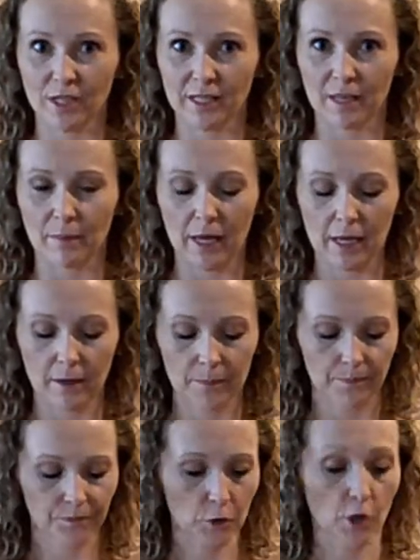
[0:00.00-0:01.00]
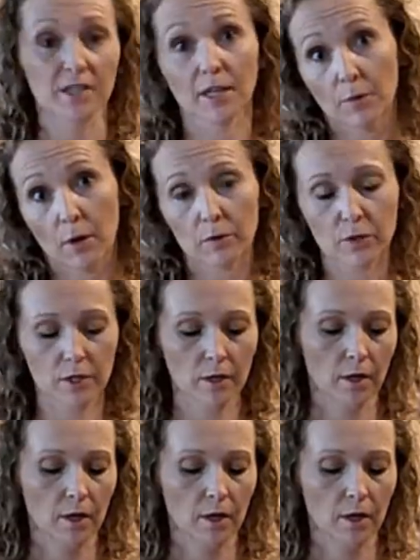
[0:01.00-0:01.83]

as they bake or as they roast.